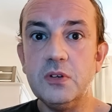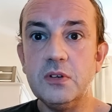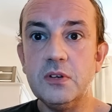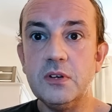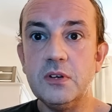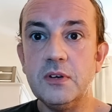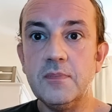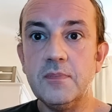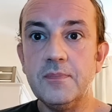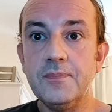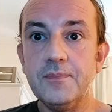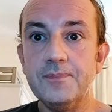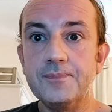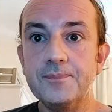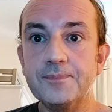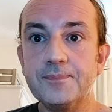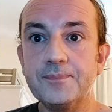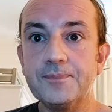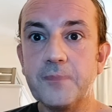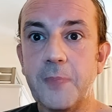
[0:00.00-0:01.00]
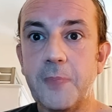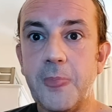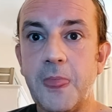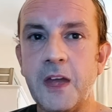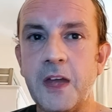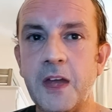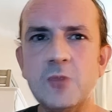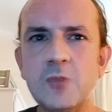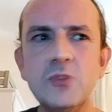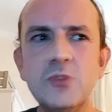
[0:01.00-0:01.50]
Um,
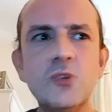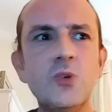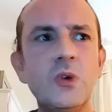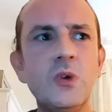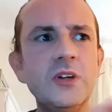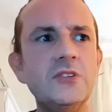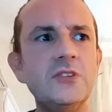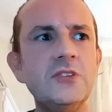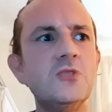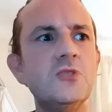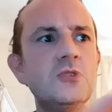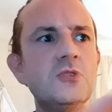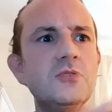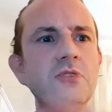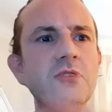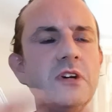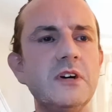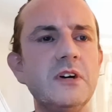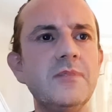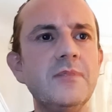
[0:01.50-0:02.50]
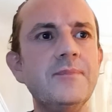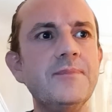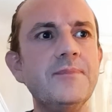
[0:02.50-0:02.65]
and it was quite sort of a,